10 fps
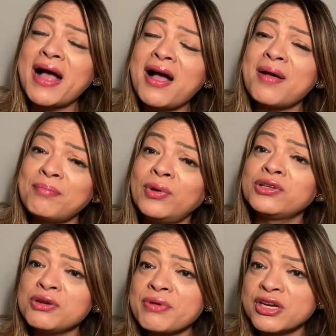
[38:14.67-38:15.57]

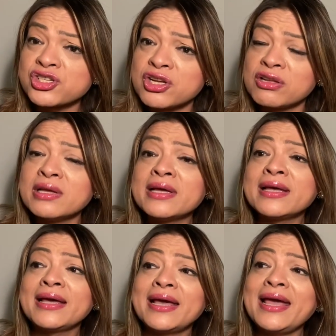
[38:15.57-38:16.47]
multiracial.
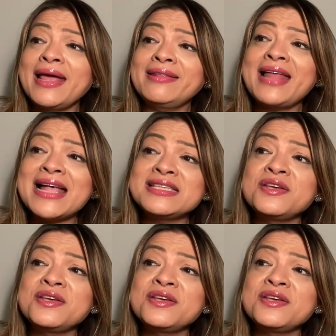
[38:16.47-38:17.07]
And last